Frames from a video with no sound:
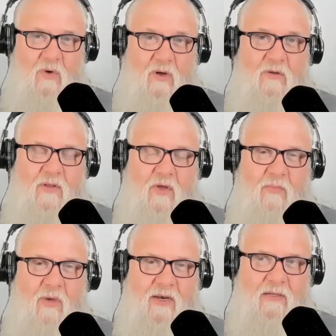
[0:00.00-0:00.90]
Well,
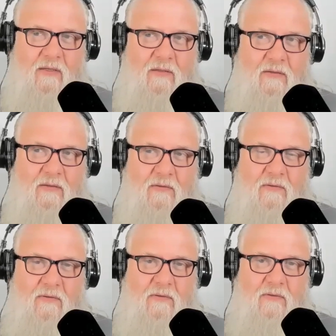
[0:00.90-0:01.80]
no money.
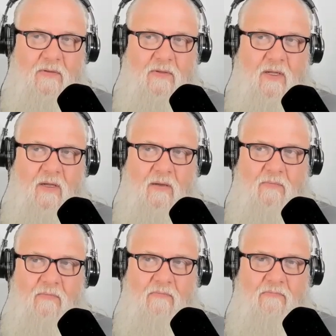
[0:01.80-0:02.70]

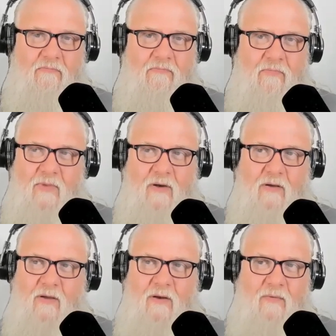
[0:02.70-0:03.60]
You're
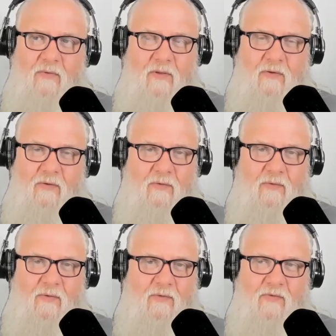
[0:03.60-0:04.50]
not gonna,
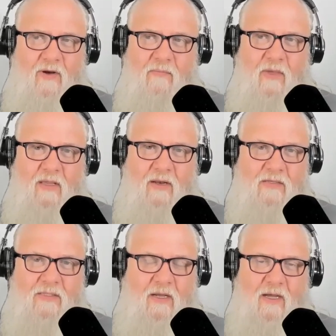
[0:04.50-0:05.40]
try to make
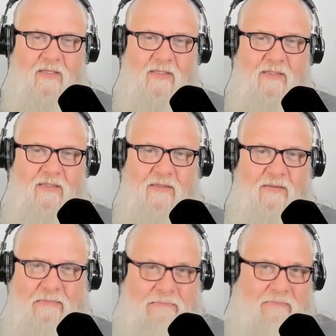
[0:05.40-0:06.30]
it as an
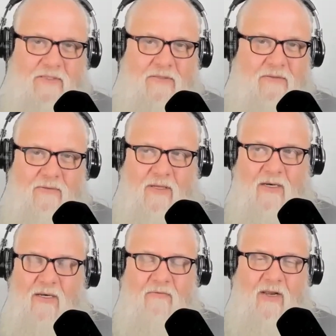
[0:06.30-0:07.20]
artist. I
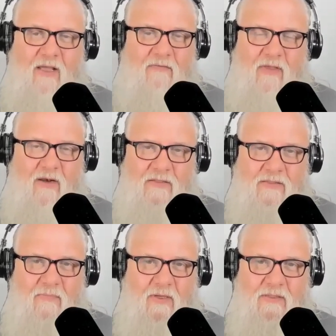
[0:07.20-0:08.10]
didn't even have that
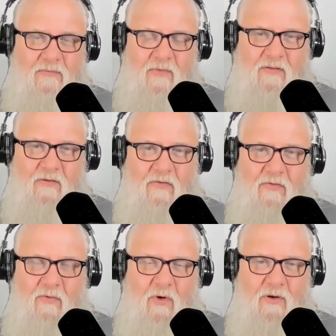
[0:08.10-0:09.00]
as a
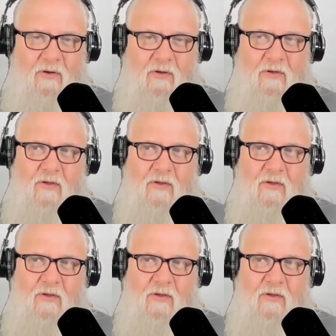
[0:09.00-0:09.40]
thought.